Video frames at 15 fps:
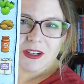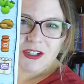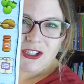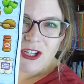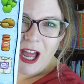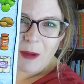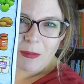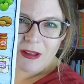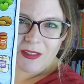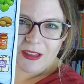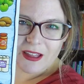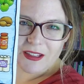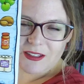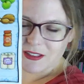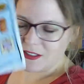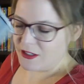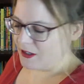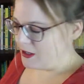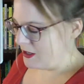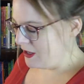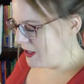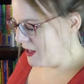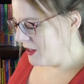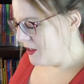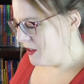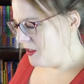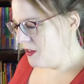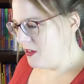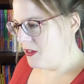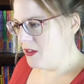shopping lists
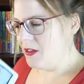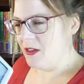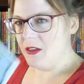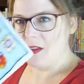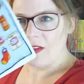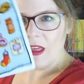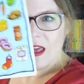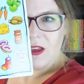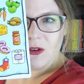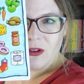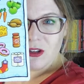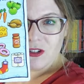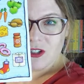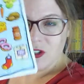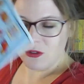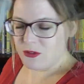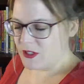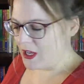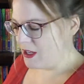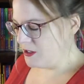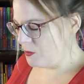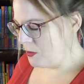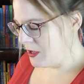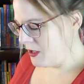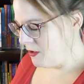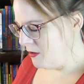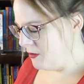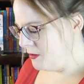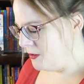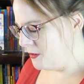that you could choose as
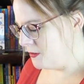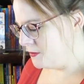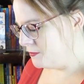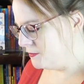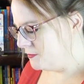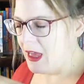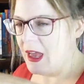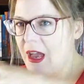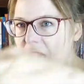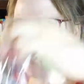well. And